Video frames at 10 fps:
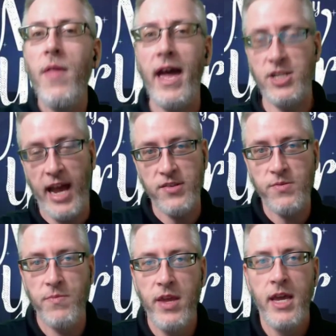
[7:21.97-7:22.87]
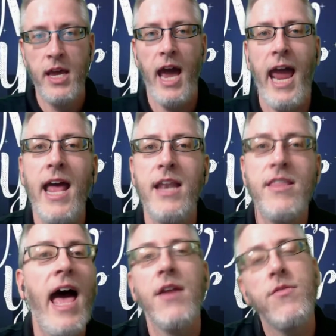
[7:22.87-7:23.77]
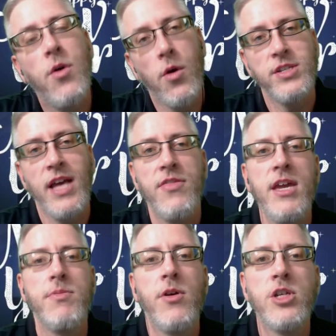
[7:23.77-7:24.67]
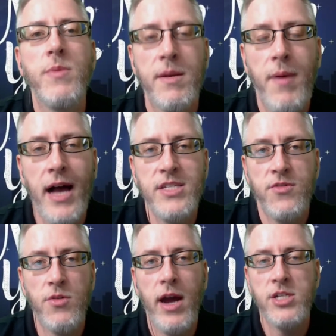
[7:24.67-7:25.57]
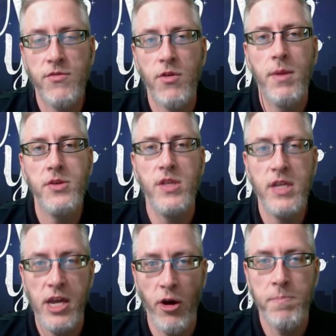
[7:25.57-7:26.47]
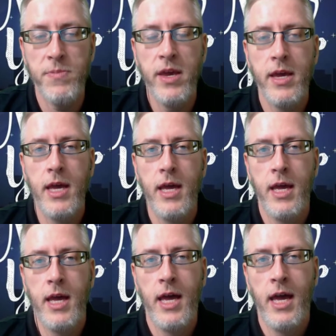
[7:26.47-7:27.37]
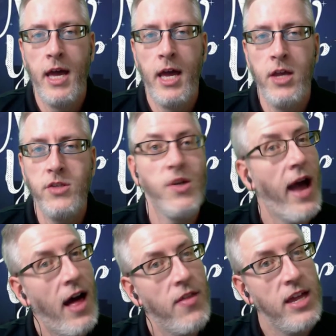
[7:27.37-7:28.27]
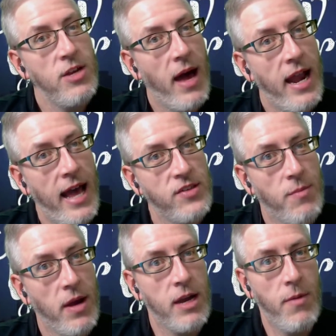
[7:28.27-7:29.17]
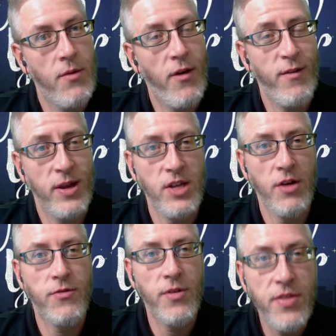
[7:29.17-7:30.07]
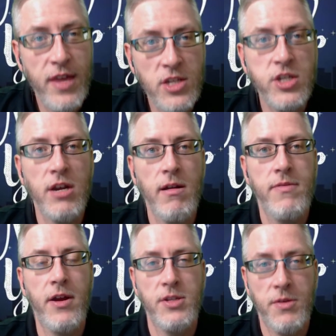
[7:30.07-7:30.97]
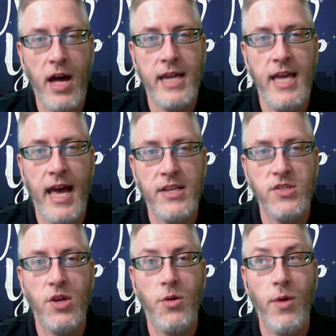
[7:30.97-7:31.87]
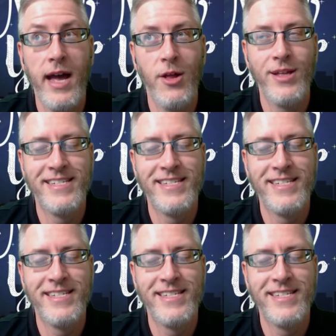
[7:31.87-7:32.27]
that jazz. And that, of course, I think pushed me in a positive direction for most of the year. So how then, you might ask, am I going to motivate myself for this year if there's no contest? Well,